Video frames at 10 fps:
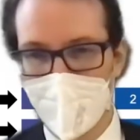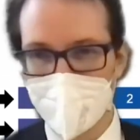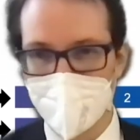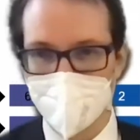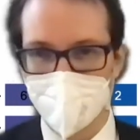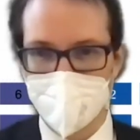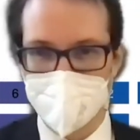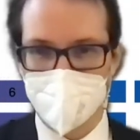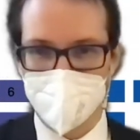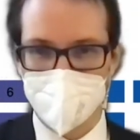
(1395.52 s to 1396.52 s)
the
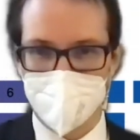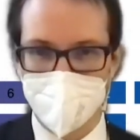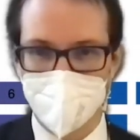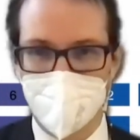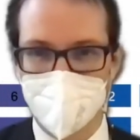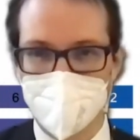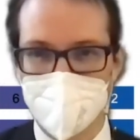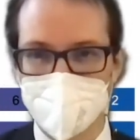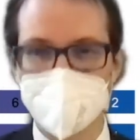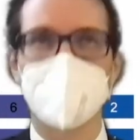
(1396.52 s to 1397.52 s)
last answer, right? 5,
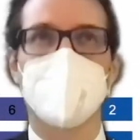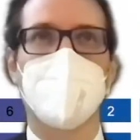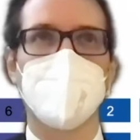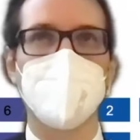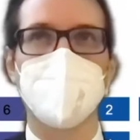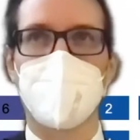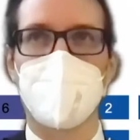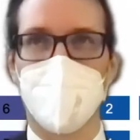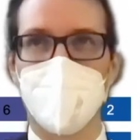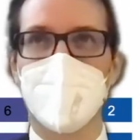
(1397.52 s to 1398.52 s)
6, 1, 2, 4,
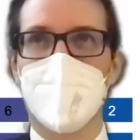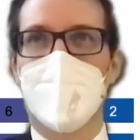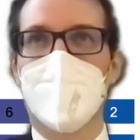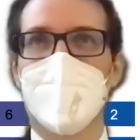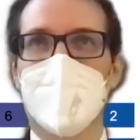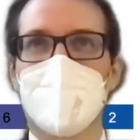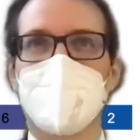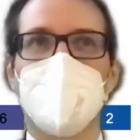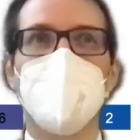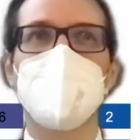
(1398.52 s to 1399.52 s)
3.
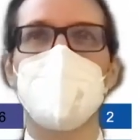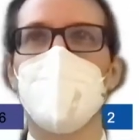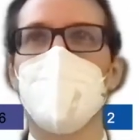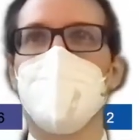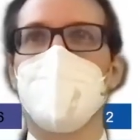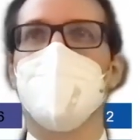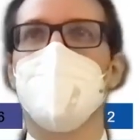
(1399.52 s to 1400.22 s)
Okay, who is following?